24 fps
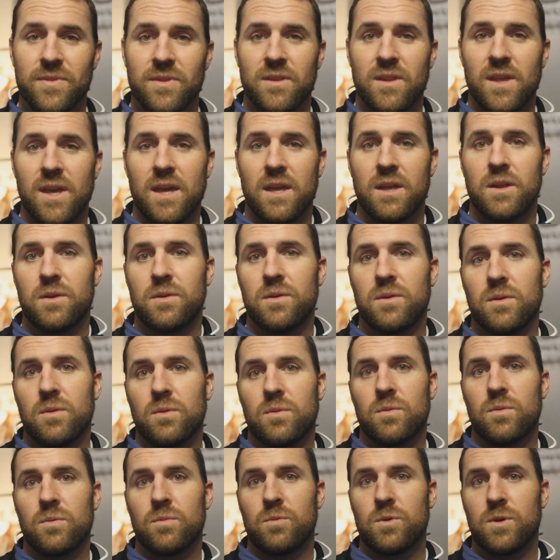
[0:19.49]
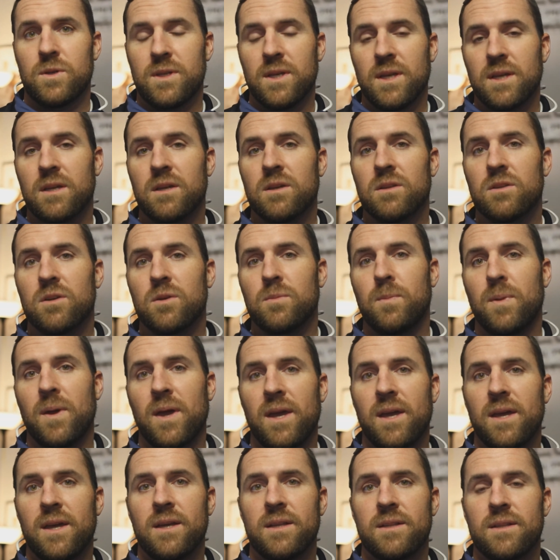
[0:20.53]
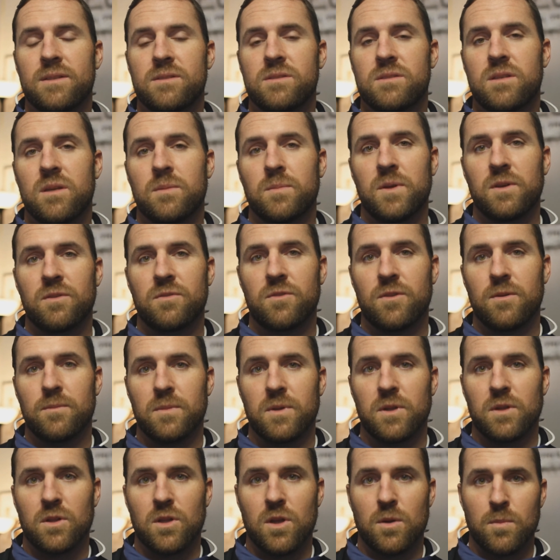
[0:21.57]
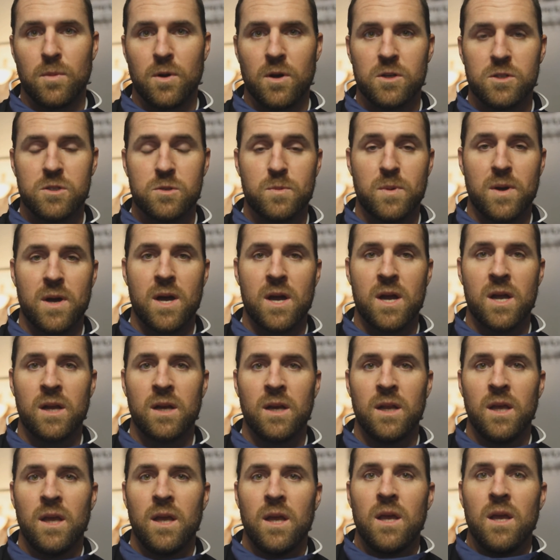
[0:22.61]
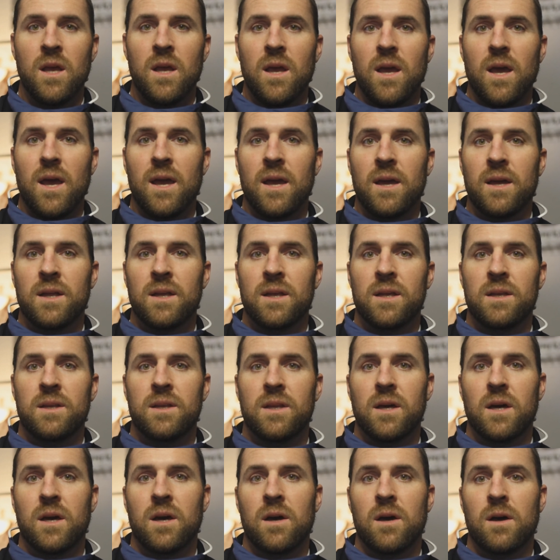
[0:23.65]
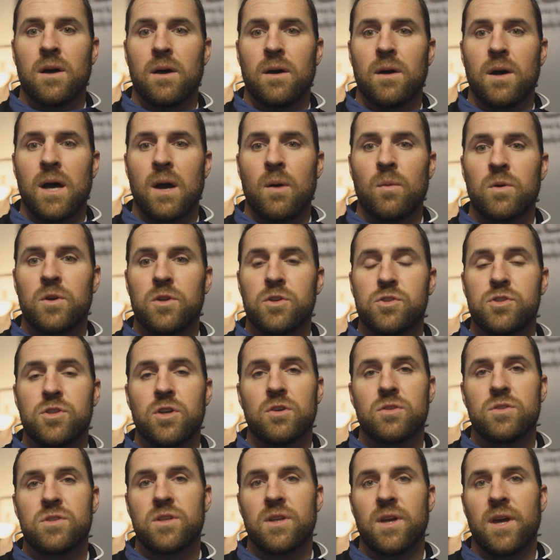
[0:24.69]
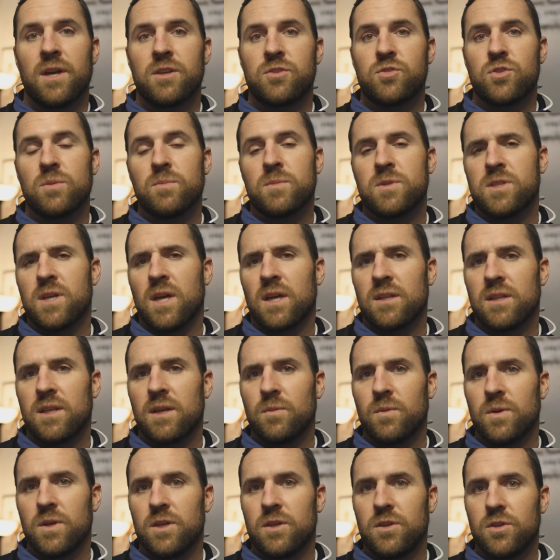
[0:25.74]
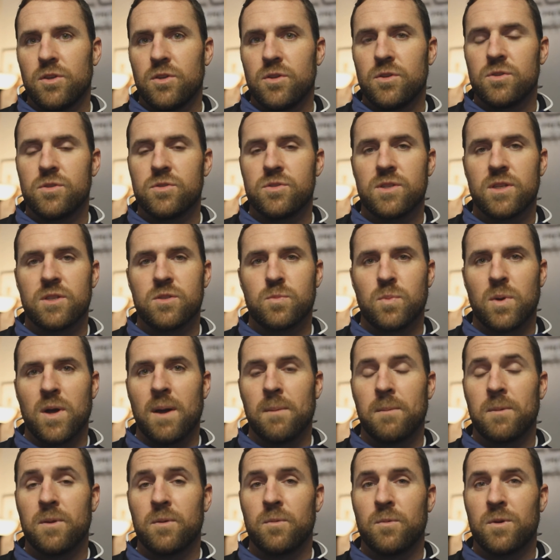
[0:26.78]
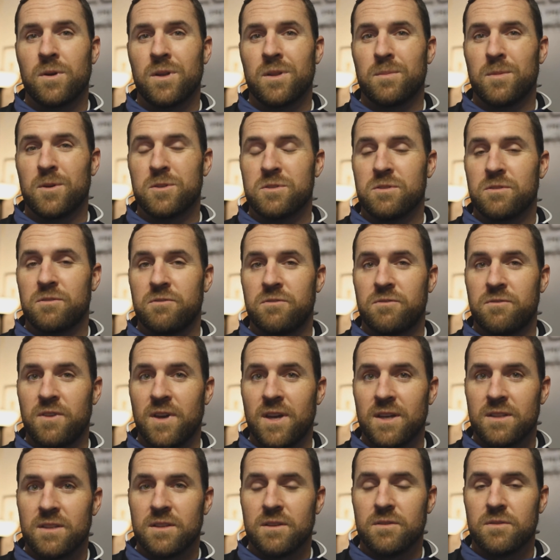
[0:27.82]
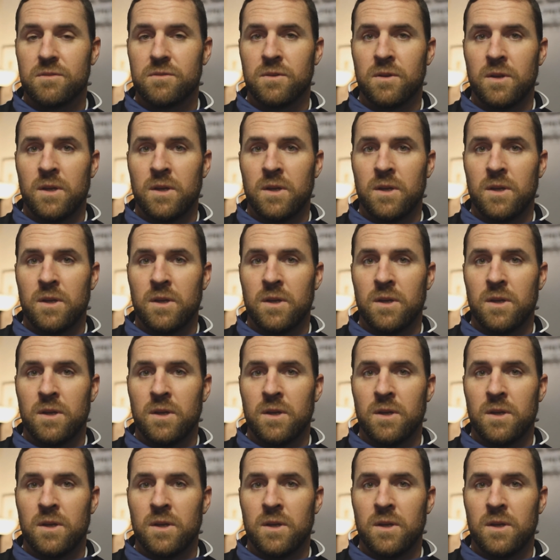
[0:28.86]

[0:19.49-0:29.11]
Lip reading: and radicular pain that's stemming from the lumbar spine. And I want to show today a treatment technique we use that's probably one of the most effective